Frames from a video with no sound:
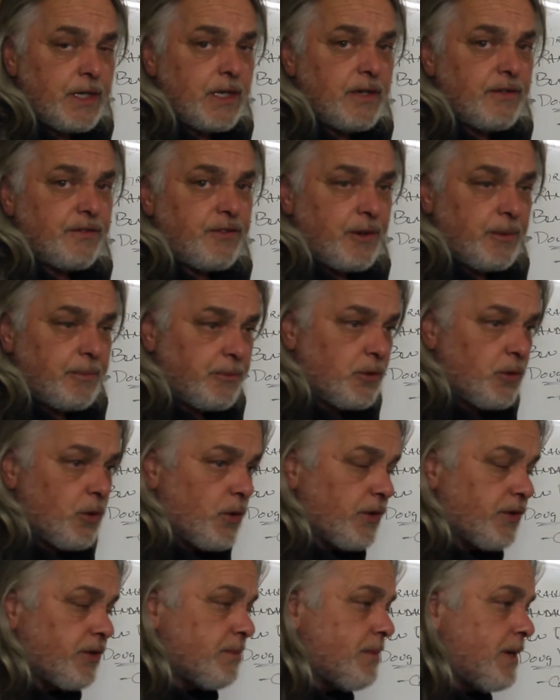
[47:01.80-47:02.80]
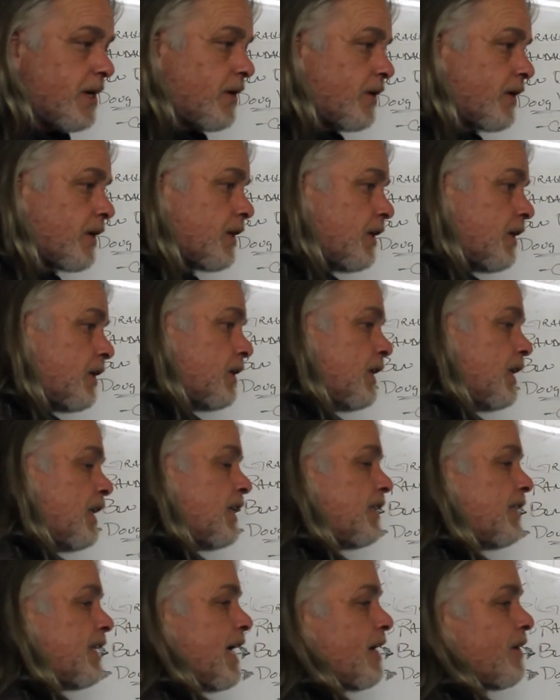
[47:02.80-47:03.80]
from North America
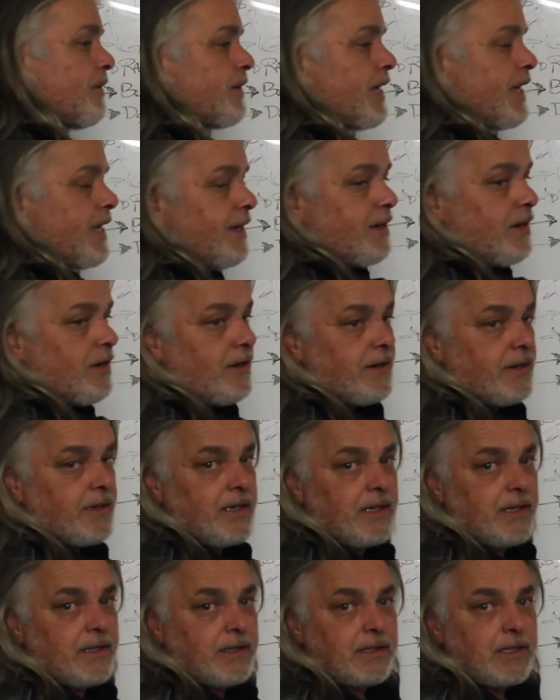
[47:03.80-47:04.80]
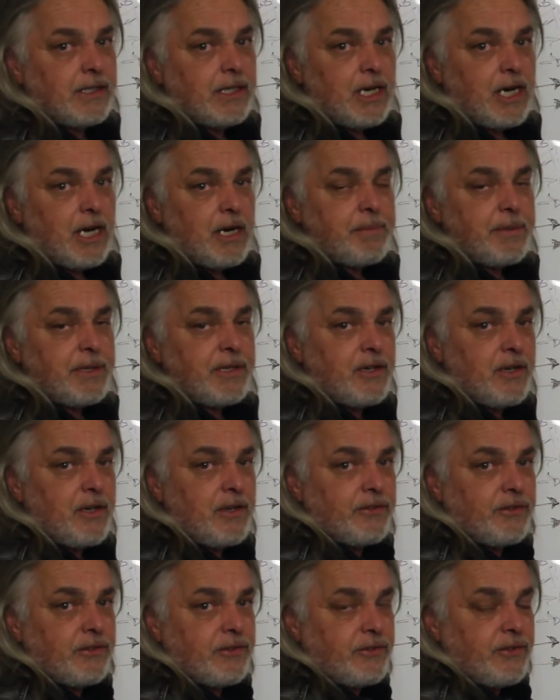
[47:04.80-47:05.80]
down Antarctica, up into
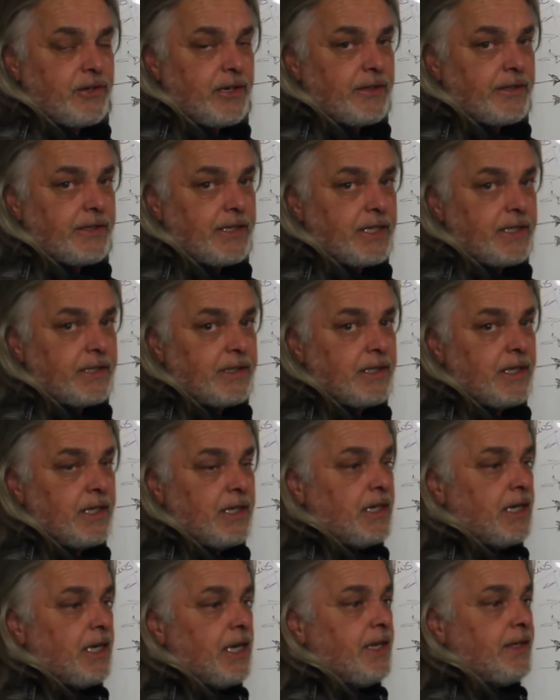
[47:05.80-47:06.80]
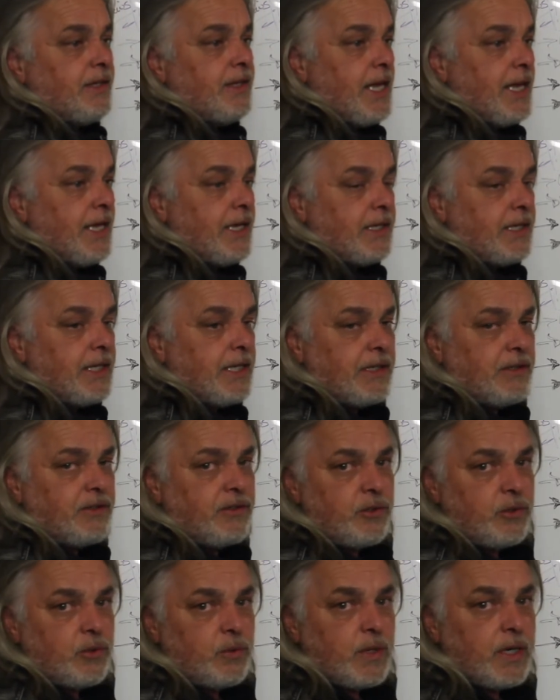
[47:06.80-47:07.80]
Australia, and then
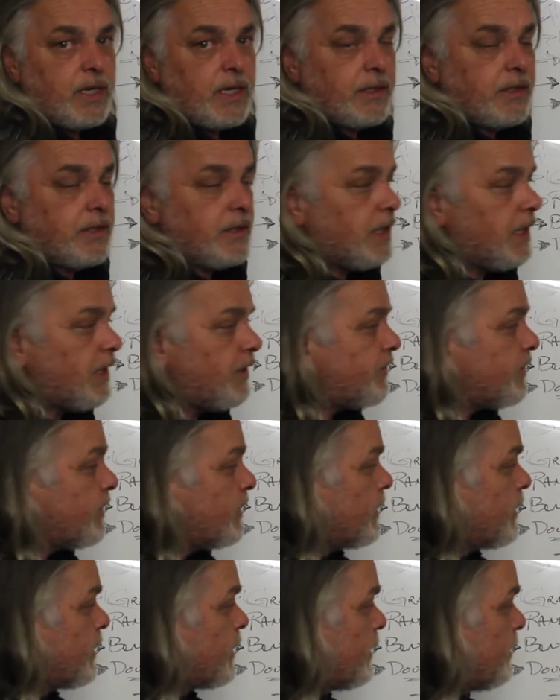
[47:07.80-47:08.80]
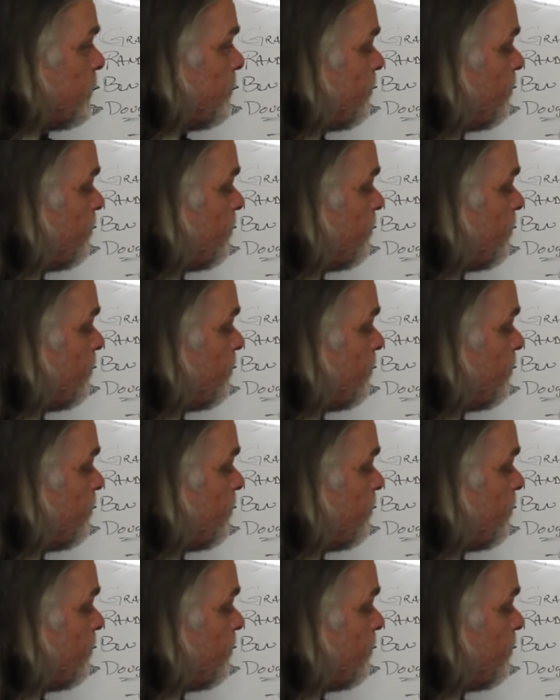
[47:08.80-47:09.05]
into Eastern Europe.